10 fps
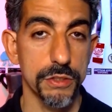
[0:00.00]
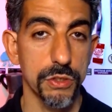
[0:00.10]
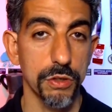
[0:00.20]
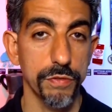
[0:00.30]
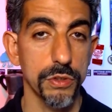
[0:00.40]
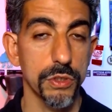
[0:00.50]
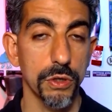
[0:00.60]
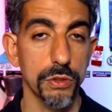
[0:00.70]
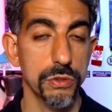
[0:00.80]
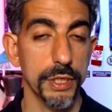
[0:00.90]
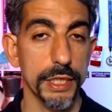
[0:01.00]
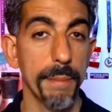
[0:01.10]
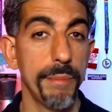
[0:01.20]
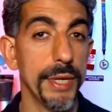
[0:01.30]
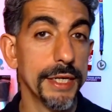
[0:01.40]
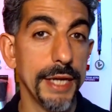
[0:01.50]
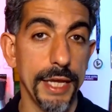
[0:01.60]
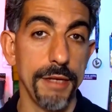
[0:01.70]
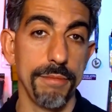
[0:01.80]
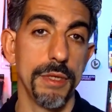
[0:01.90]
So if you go to like a big
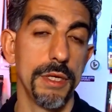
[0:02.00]
name